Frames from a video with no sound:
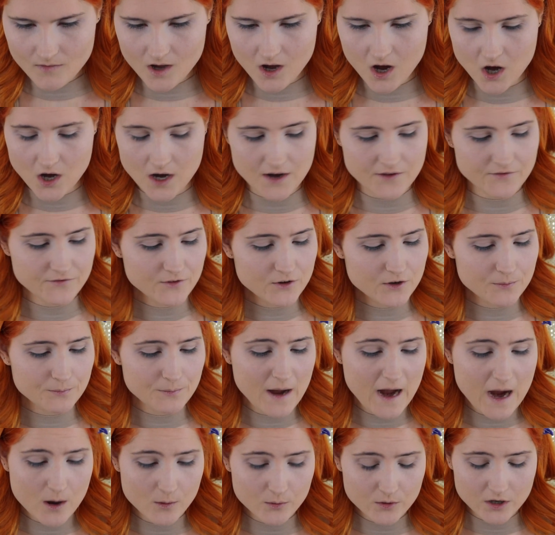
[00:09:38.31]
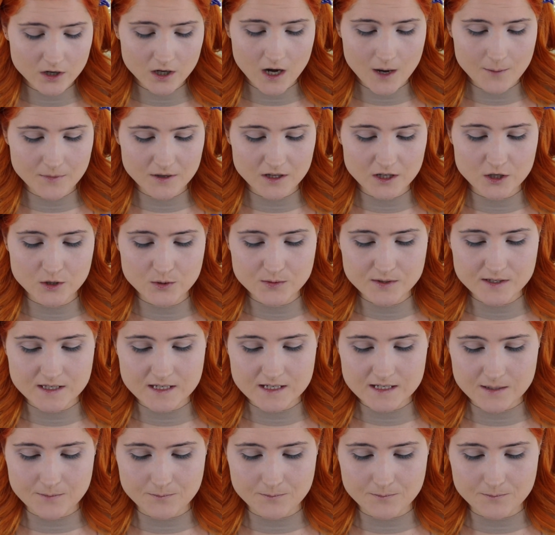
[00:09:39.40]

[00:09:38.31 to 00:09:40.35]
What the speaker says: All right, for powder, I'm going to use this